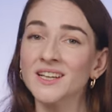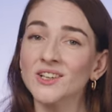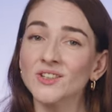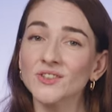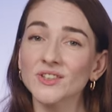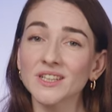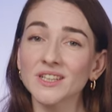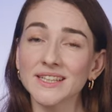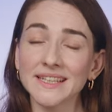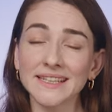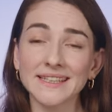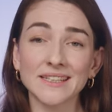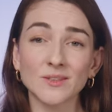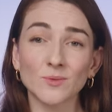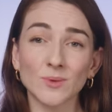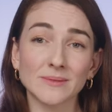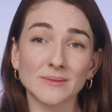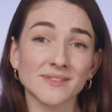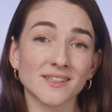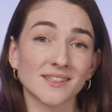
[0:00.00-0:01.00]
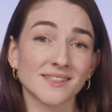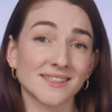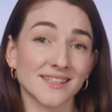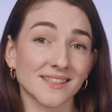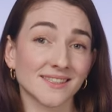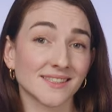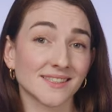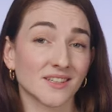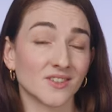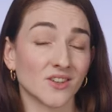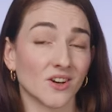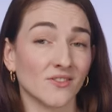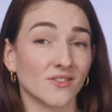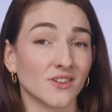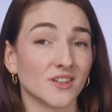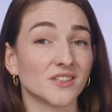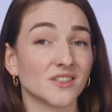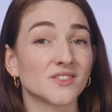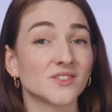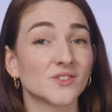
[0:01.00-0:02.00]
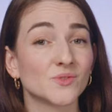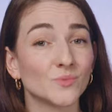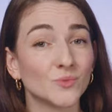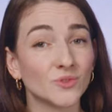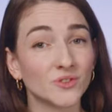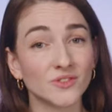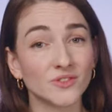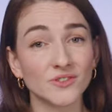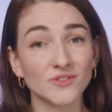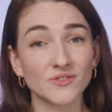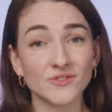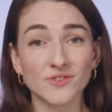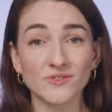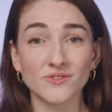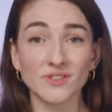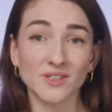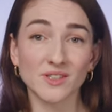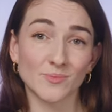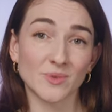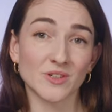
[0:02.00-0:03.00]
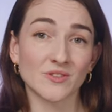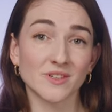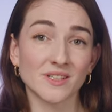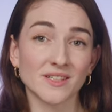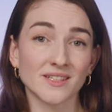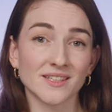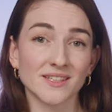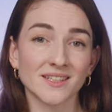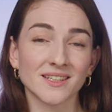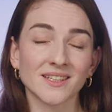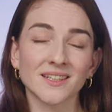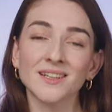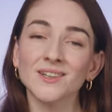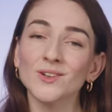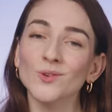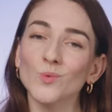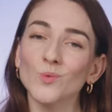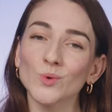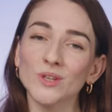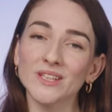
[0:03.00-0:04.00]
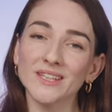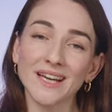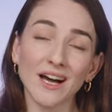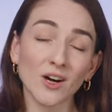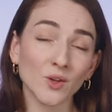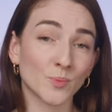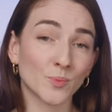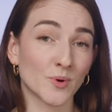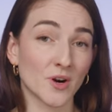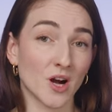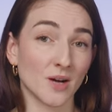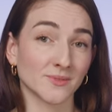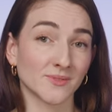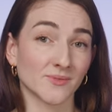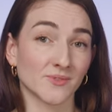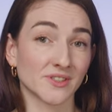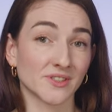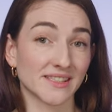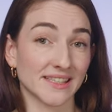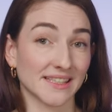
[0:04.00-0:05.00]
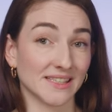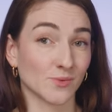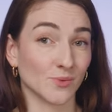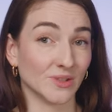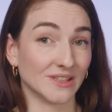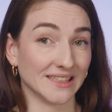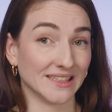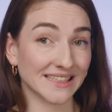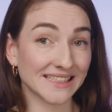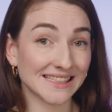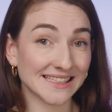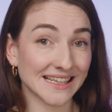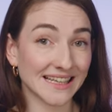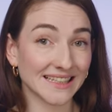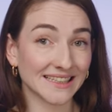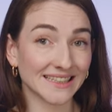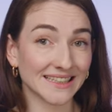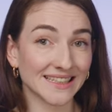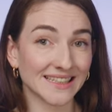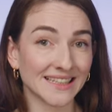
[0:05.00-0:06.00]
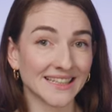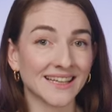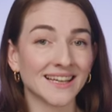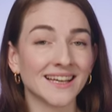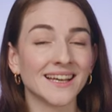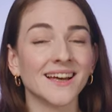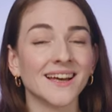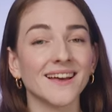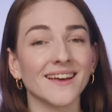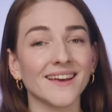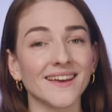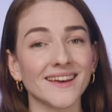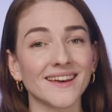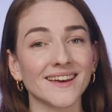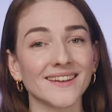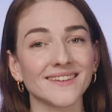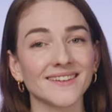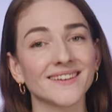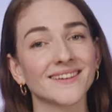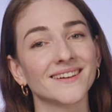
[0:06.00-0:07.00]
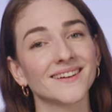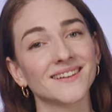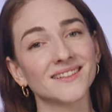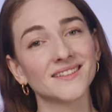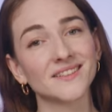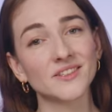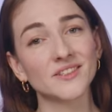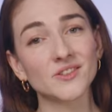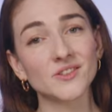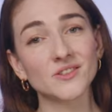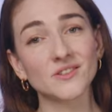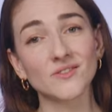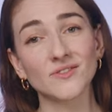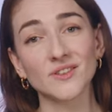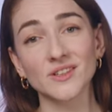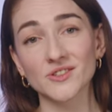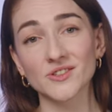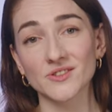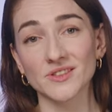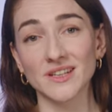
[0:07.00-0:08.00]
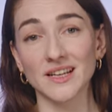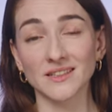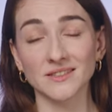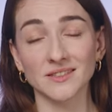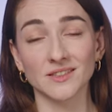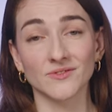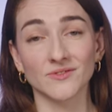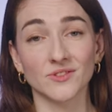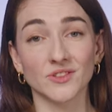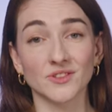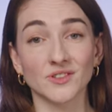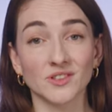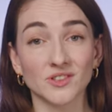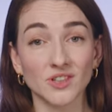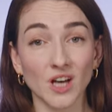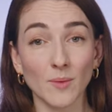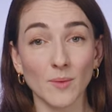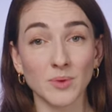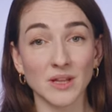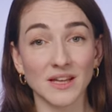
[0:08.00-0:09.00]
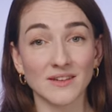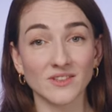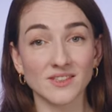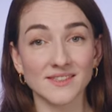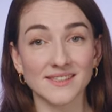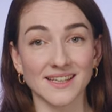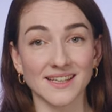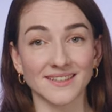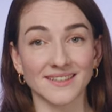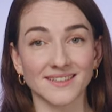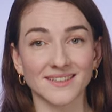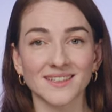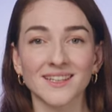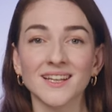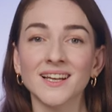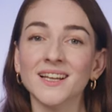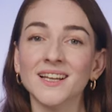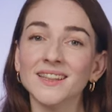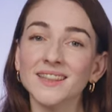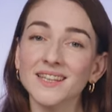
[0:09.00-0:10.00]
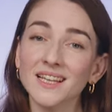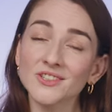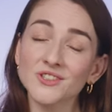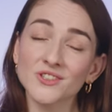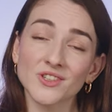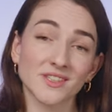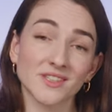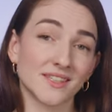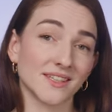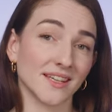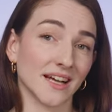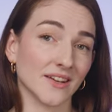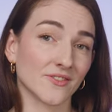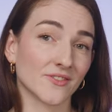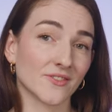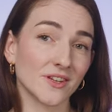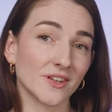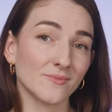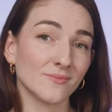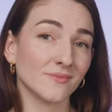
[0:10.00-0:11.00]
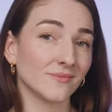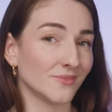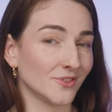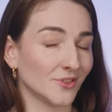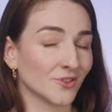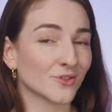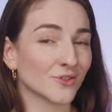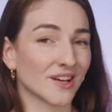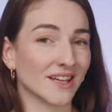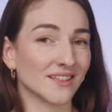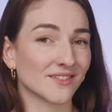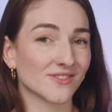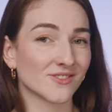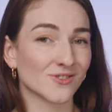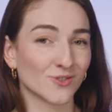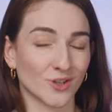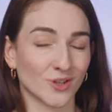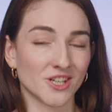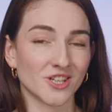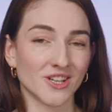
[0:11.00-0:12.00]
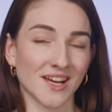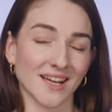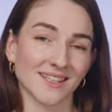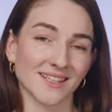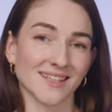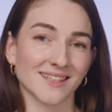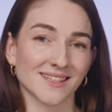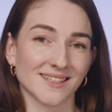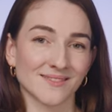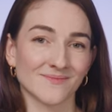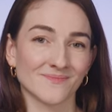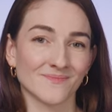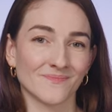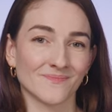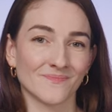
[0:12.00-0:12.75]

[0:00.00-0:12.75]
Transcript: Related website sets can offer a smoother user experience without prompts for sites within a set, and additional functionality for the top level site, not just the iframe to grant storage access.